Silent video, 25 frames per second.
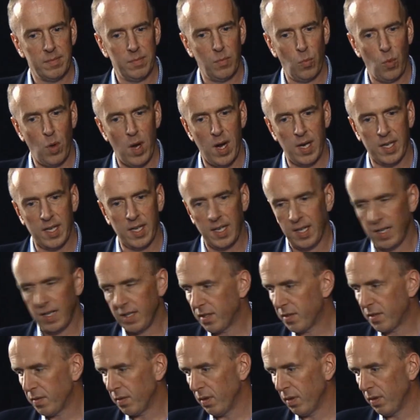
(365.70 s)
walking
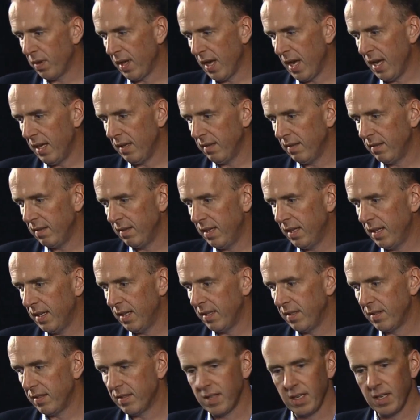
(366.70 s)
us through that,
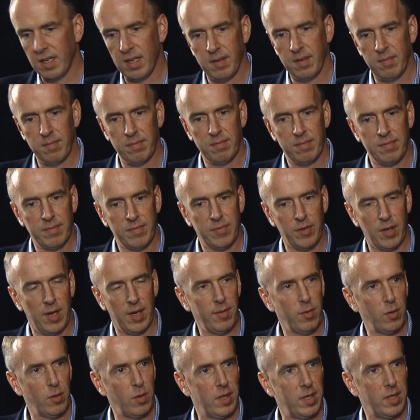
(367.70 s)
and um, for
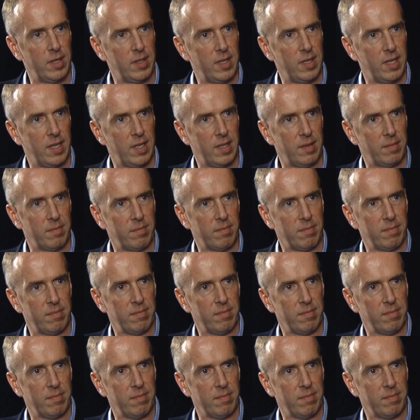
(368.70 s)
everyone uh,